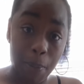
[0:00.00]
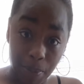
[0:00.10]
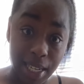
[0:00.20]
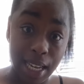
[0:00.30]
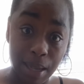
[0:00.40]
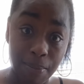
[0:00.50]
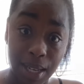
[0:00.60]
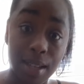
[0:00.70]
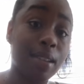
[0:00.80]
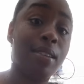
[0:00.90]
DM
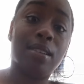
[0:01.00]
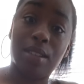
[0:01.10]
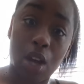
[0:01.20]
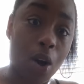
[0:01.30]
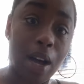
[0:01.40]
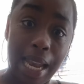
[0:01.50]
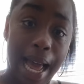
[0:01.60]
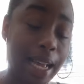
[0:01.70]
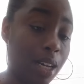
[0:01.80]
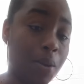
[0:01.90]
me, all
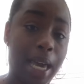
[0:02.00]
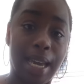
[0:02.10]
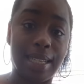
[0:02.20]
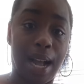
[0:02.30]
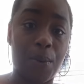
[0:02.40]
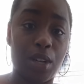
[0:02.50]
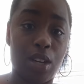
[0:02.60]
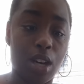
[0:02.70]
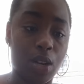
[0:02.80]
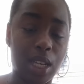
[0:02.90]
that okay because i want to
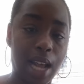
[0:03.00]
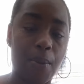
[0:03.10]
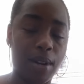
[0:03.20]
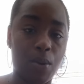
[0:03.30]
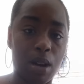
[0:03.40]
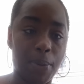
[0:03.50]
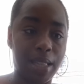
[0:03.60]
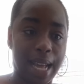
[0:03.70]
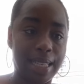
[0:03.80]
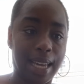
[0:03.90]
know because i really want to put
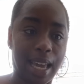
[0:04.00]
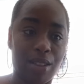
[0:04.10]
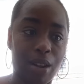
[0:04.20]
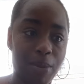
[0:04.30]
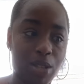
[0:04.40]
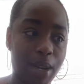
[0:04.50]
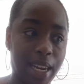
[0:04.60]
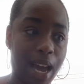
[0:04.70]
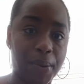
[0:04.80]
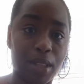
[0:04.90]
that together in between
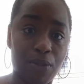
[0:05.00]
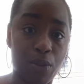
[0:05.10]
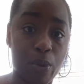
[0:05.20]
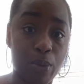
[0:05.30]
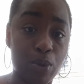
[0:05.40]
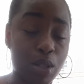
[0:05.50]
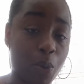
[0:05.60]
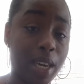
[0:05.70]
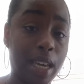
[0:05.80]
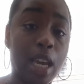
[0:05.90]
now and the full moon so we
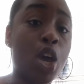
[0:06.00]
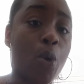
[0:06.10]
could